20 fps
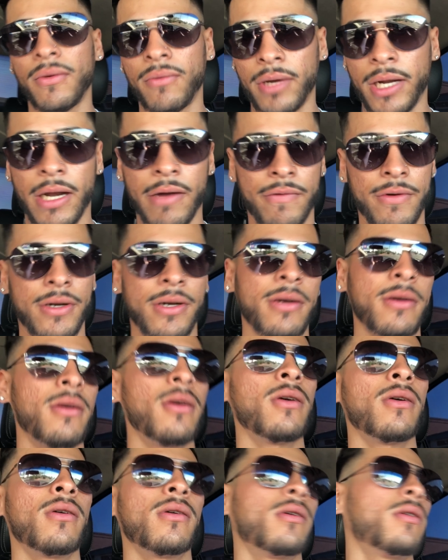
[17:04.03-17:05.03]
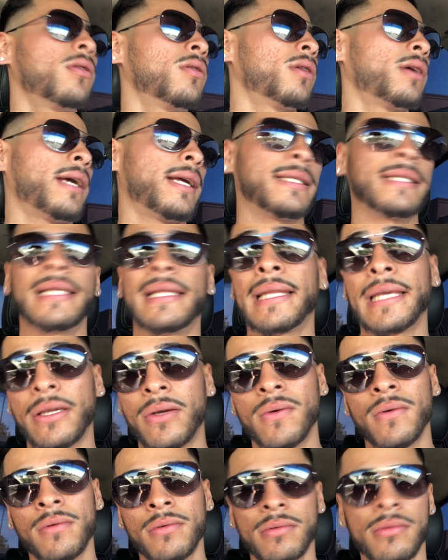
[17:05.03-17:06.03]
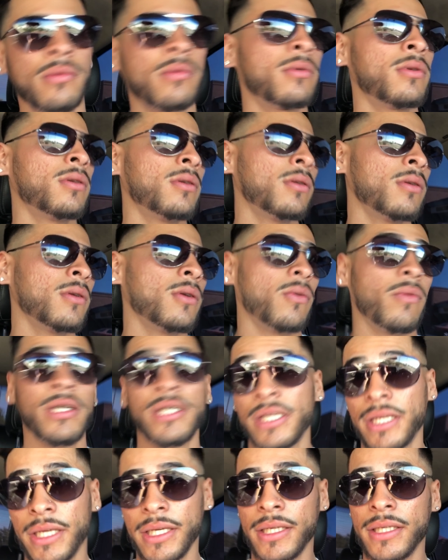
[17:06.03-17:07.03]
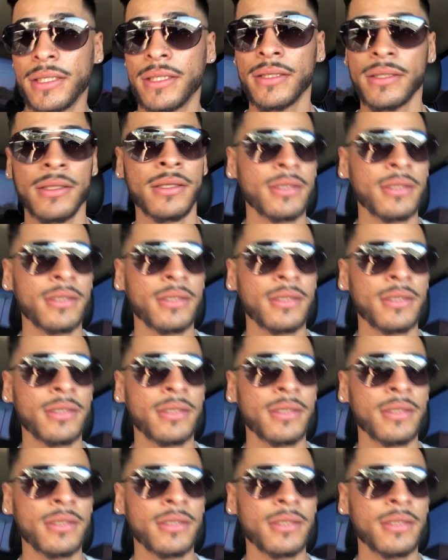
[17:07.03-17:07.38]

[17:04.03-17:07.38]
whatever, it's illegal, which it is.